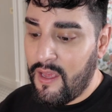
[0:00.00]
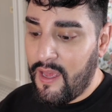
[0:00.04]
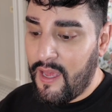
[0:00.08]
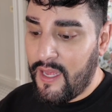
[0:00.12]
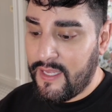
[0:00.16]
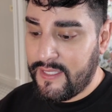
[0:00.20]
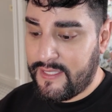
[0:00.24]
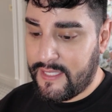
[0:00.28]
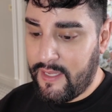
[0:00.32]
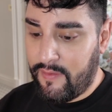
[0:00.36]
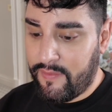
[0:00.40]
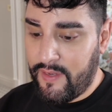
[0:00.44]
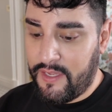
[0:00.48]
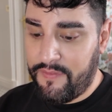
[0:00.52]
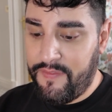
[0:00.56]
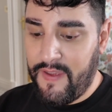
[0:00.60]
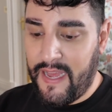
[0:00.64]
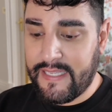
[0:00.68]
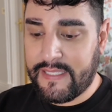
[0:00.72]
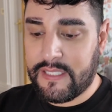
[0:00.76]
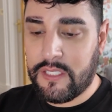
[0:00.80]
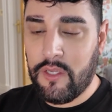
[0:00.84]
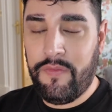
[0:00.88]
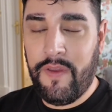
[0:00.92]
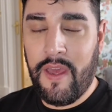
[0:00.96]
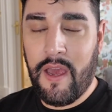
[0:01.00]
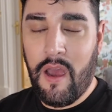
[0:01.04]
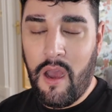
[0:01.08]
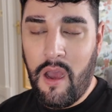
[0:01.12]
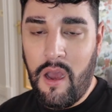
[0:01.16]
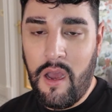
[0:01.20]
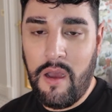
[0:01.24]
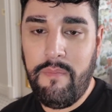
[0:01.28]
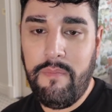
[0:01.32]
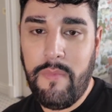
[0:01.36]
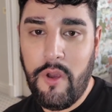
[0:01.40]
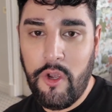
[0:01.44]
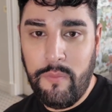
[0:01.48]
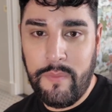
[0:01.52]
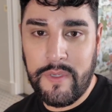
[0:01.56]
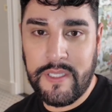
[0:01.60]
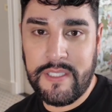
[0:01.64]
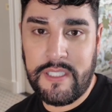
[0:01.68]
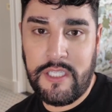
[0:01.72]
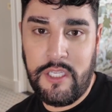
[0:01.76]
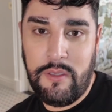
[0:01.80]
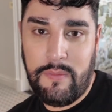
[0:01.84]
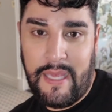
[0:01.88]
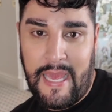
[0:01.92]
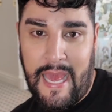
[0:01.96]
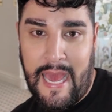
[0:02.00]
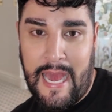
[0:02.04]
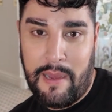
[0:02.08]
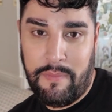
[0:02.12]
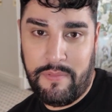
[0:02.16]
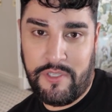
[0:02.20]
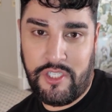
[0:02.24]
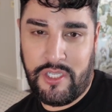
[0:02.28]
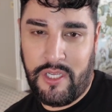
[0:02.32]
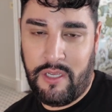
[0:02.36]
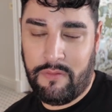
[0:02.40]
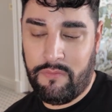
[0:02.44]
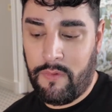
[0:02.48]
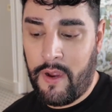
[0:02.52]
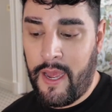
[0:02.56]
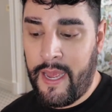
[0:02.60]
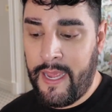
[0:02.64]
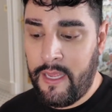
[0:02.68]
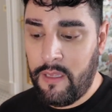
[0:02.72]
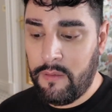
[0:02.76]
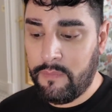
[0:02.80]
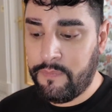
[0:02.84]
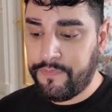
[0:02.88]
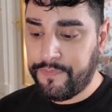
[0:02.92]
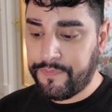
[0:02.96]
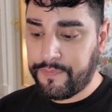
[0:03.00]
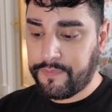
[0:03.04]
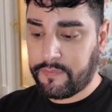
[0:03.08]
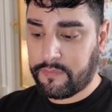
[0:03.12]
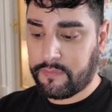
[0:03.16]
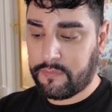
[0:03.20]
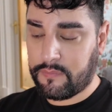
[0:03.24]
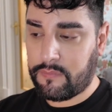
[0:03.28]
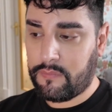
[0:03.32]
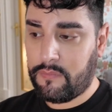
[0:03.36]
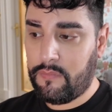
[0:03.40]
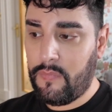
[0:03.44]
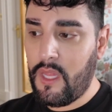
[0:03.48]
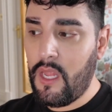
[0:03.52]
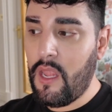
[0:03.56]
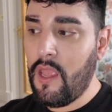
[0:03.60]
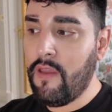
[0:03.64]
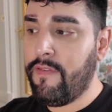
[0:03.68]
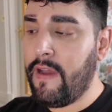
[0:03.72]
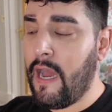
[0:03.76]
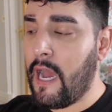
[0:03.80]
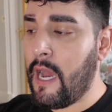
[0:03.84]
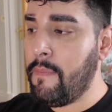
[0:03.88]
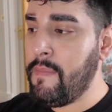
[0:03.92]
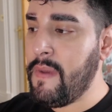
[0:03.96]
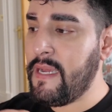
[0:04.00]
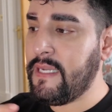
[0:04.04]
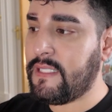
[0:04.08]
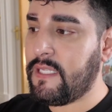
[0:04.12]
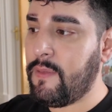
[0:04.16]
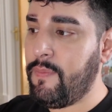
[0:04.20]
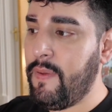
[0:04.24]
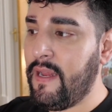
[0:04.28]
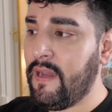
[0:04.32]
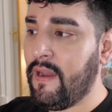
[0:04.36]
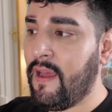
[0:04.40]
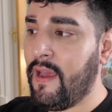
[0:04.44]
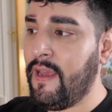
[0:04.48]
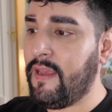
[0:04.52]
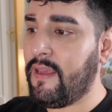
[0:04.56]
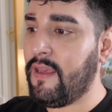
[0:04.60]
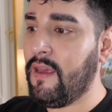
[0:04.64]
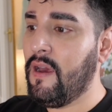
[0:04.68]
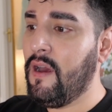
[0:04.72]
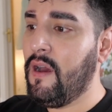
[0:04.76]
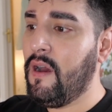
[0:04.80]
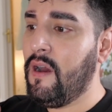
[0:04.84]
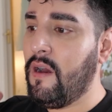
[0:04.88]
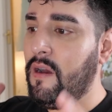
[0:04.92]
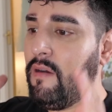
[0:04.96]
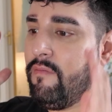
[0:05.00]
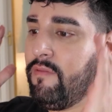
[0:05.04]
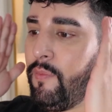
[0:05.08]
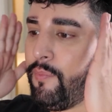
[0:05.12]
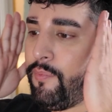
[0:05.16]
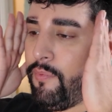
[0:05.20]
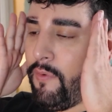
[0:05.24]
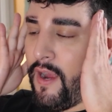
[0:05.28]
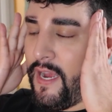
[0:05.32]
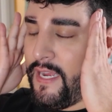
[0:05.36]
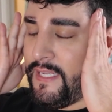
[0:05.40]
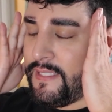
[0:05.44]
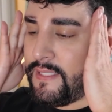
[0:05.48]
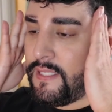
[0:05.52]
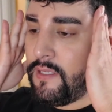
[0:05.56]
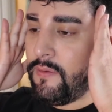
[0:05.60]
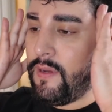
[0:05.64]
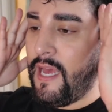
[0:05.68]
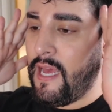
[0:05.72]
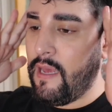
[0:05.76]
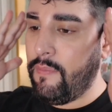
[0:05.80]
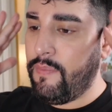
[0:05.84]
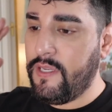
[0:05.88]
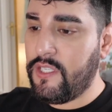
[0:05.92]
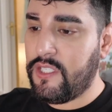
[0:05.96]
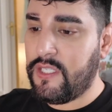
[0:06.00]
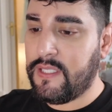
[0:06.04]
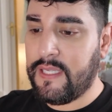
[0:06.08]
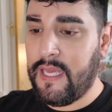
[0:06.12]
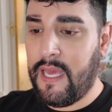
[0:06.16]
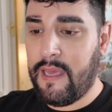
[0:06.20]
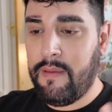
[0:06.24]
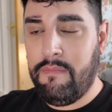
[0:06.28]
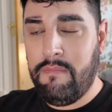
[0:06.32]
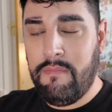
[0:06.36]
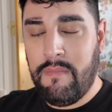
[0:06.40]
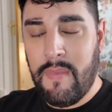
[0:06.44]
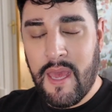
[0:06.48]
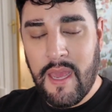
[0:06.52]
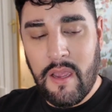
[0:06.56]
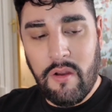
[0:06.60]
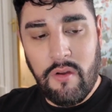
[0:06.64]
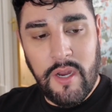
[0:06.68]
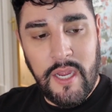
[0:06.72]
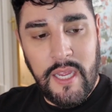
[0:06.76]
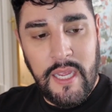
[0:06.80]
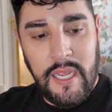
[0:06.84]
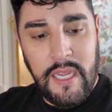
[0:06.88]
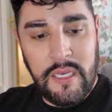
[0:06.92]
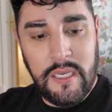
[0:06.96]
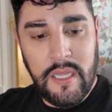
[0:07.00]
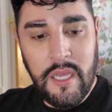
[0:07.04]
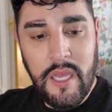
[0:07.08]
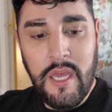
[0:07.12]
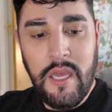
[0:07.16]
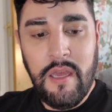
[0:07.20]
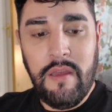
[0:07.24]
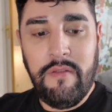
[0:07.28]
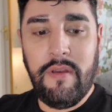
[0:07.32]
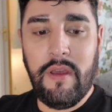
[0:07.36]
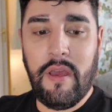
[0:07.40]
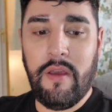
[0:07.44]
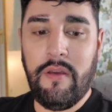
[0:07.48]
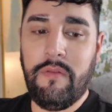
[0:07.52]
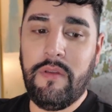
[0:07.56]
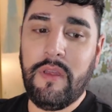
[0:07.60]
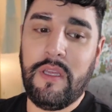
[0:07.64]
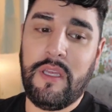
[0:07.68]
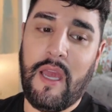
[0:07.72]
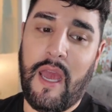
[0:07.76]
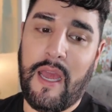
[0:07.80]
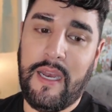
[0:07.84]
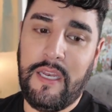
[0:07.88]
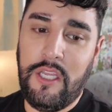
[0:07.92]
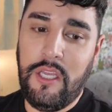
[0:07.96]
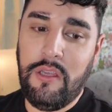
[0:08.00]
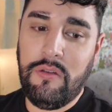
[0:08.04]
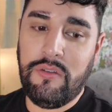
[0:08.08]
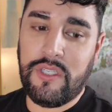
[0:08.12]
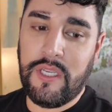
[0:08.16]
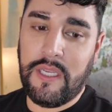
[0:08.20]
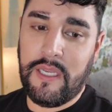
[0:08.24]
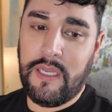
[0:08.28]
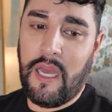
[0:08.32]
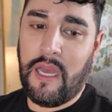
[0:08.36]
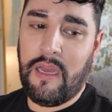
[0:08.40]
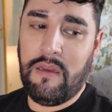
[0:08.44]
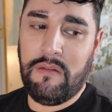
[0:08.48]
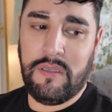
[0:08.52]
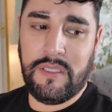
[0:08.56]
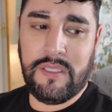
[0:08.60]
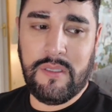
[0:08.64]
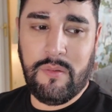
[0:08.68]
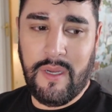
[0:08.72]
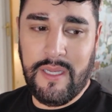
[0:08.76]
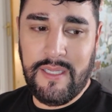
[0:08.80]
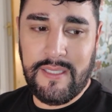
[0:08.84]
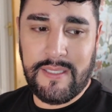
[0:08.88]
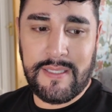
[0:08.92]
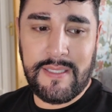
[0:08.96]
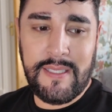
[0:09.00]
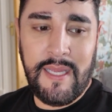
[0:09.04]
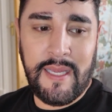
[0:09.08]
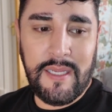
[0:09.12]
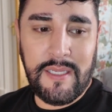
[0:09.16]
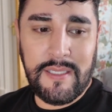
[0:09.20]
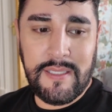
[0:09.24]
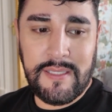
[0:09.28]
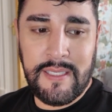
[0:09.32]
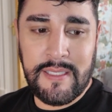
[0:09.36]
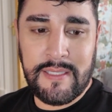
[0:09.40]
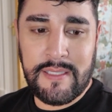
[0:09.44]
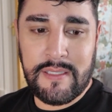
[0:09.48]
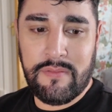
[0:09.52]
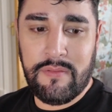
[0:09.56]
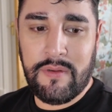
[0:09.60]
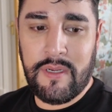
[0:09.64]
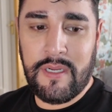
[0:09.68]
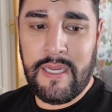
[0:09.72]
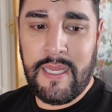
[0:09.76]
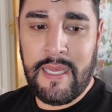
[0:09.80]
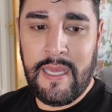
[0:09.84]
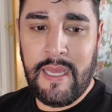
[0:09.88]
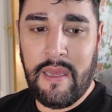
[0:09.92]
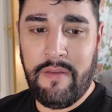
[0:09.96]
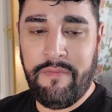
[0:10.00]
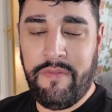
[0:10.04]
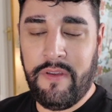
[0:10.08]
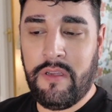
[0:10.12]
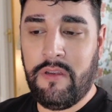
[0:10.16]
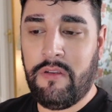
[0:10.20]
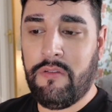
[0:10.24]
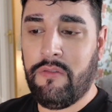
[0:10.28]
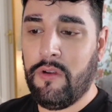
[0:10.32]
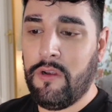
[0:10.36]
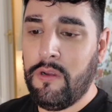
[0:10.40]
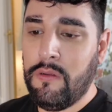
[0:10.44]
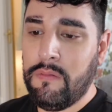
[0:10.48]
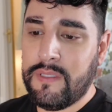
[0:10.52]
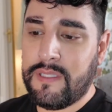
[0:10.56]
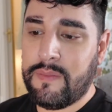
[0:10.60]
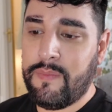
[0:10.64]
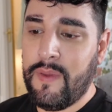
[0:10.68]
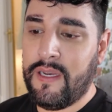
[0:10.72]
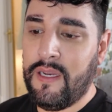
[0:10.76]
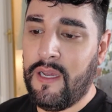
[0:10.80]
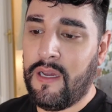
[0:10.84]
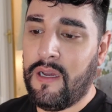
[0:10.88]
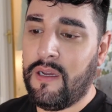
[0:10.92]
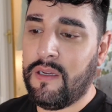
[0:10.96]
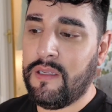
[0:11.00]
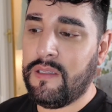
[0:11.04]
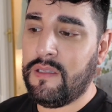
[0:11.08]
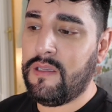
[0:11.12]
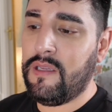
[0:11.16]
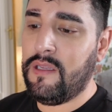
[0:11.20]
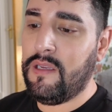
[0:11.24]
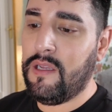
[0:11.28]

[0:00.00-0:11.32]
and stuff like that. So there are moments you capture, right? That are meant to be like, oh, the bride's so happy she's getting married. And usually, it's quite sexist, really. The groomsmen are,